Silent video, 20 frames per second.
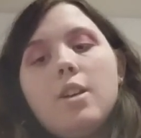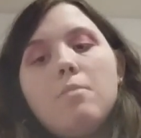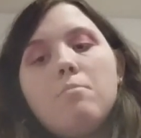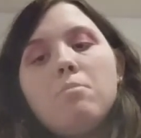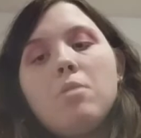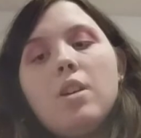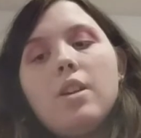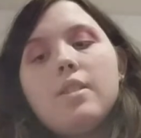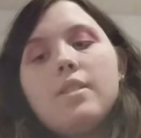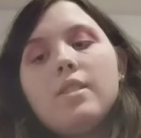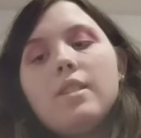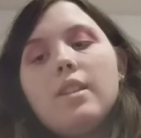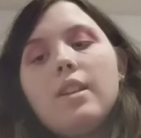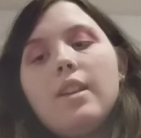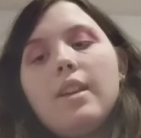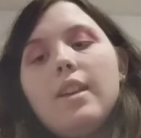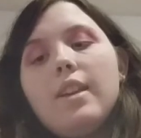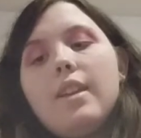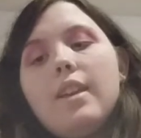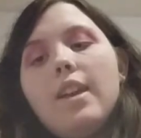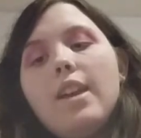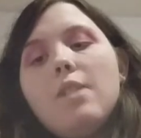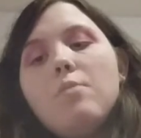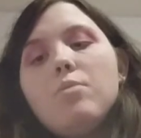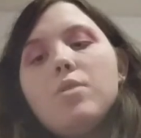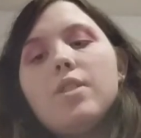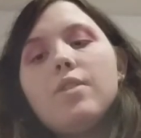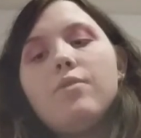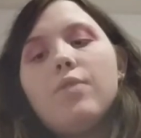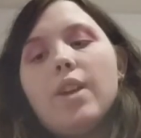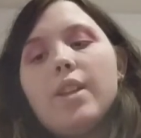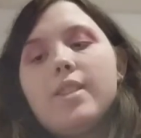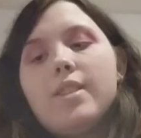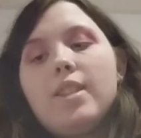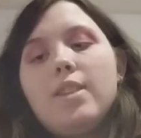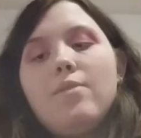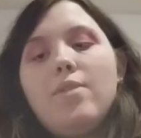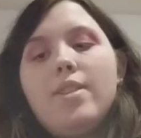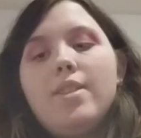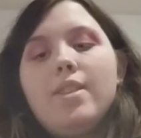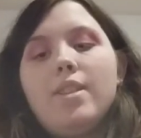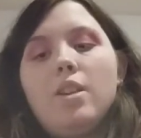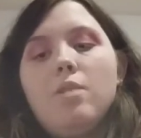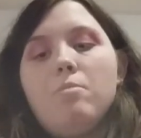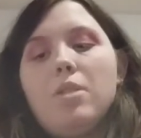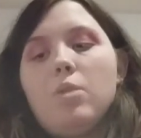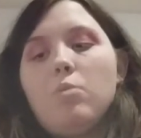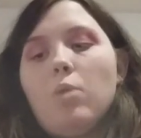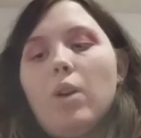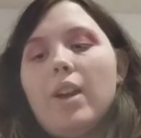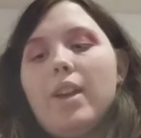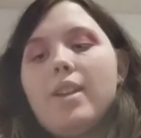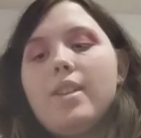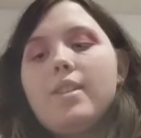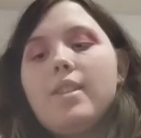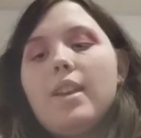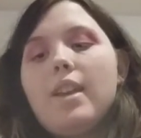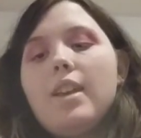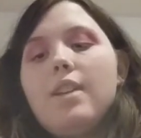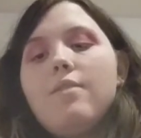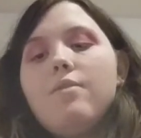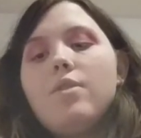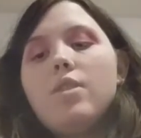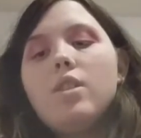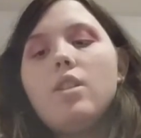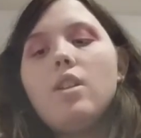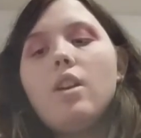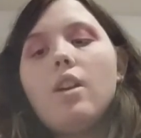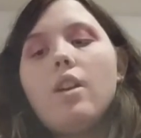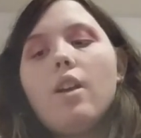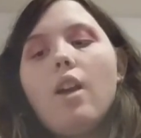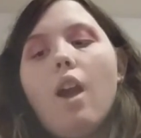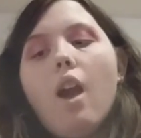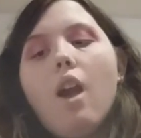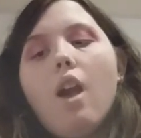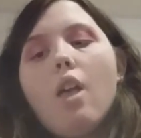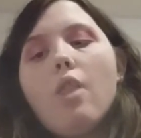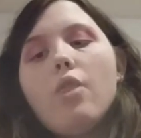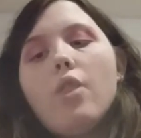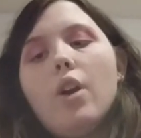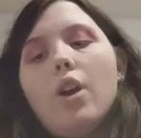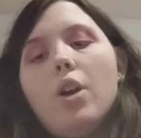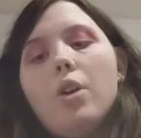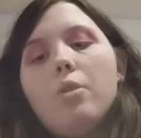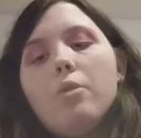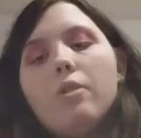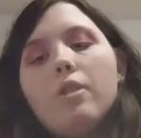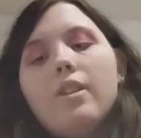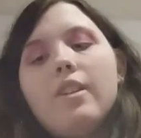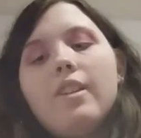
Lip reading: Personally, it was offensive in so many ways, even though